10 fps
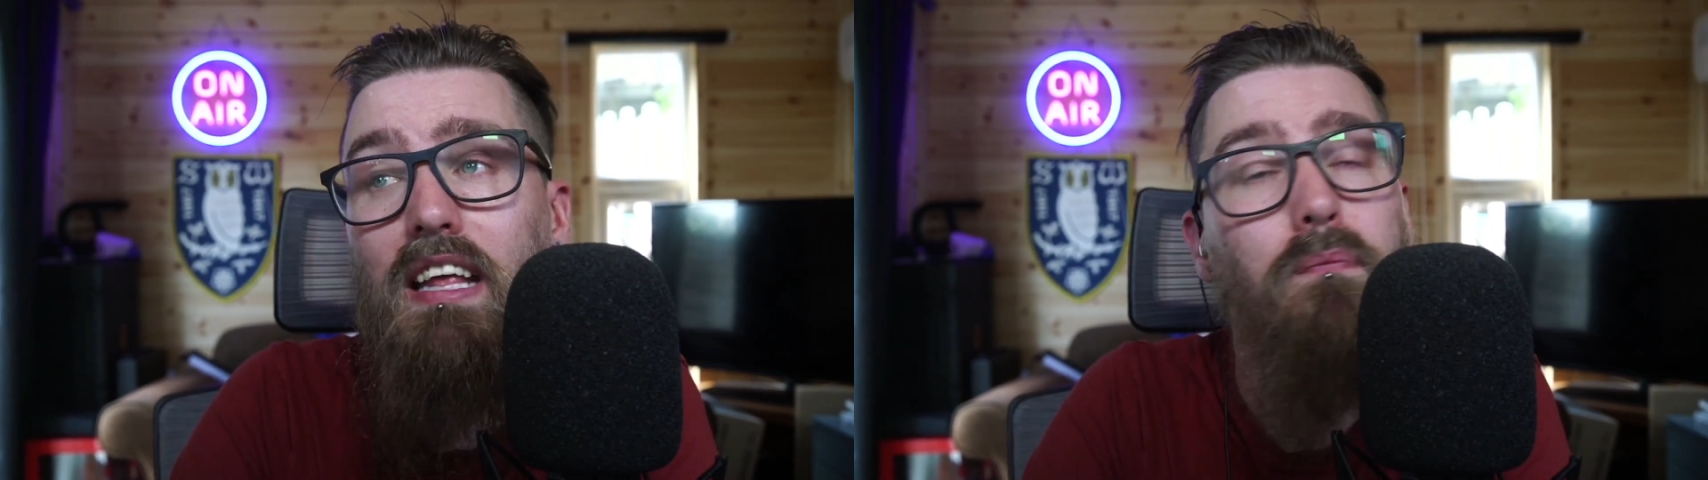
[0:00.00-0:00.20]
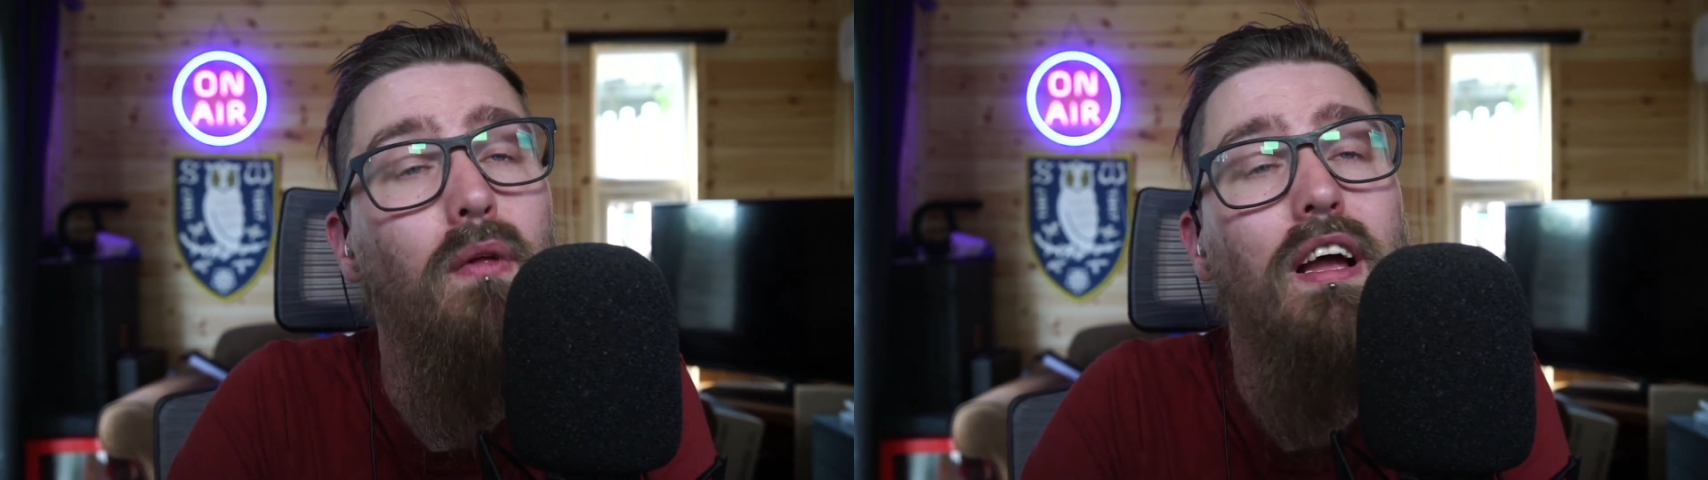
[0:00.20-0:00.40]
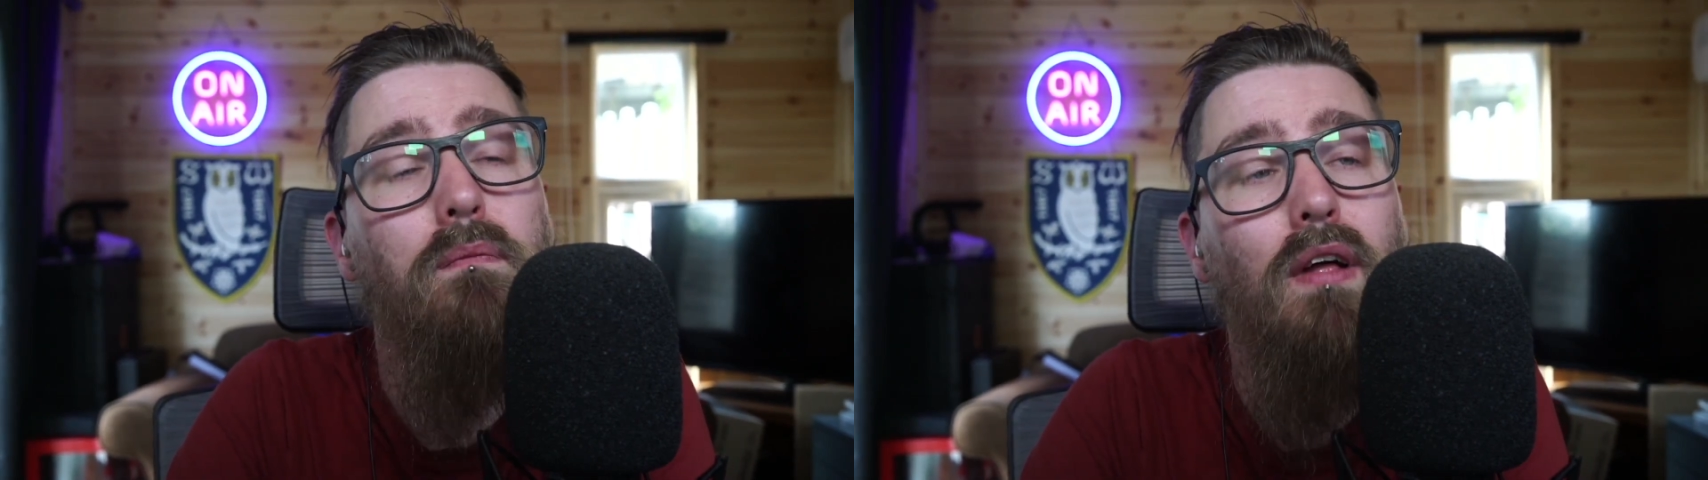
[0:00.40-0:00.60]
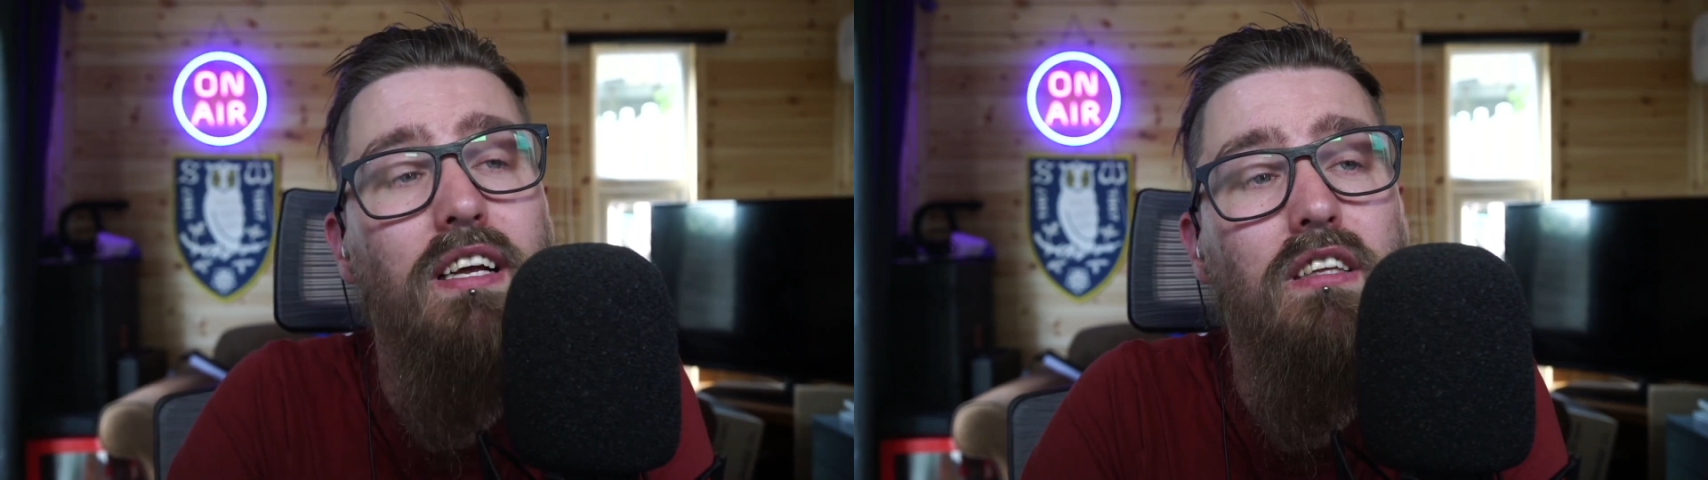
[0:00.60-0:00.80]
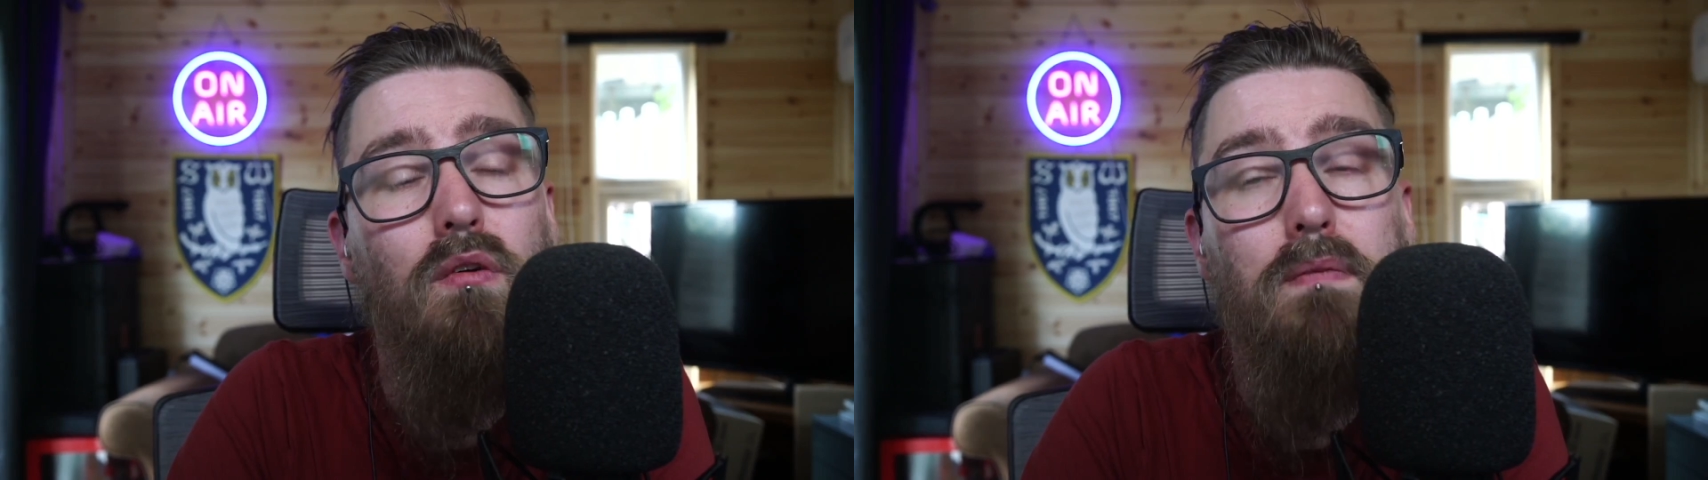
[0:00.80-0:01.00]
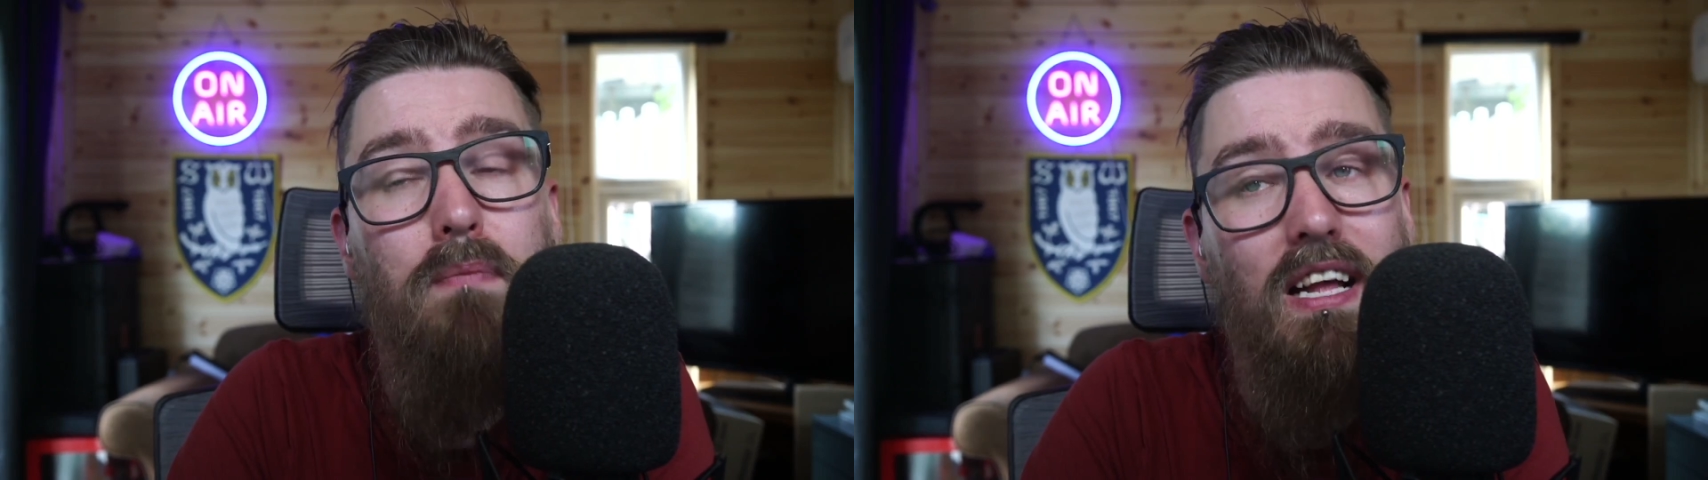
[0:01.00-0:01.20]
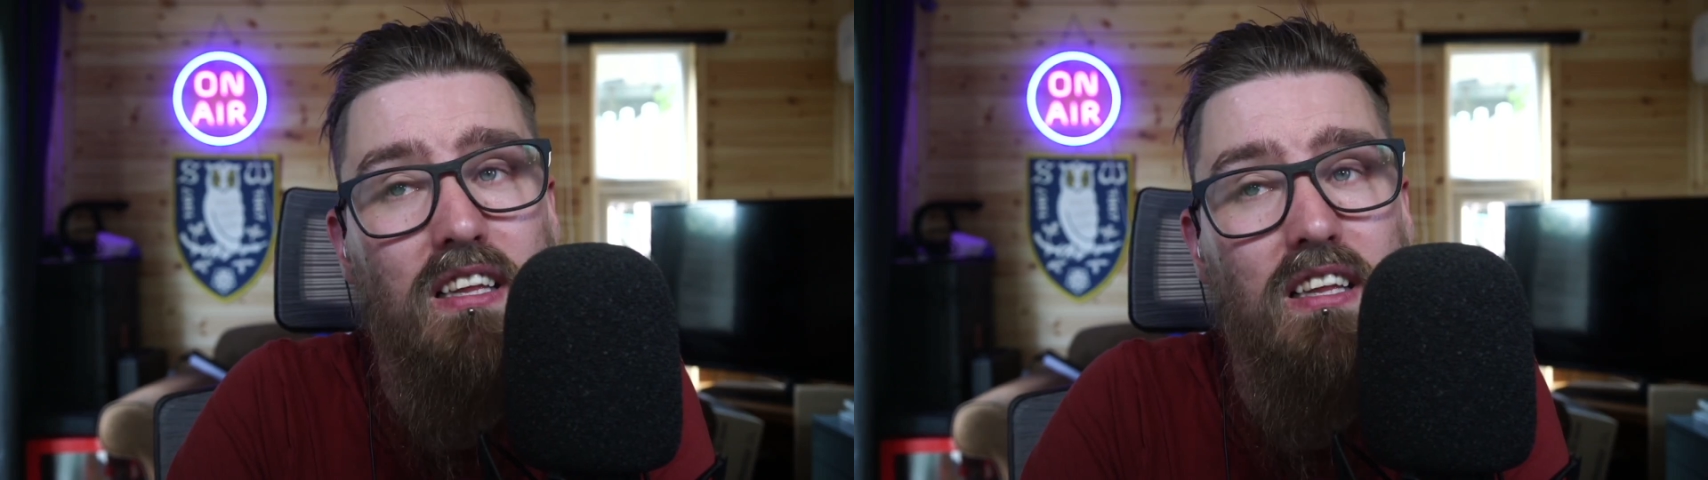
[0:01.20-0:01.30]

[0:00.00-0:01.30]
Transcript: player playing to his best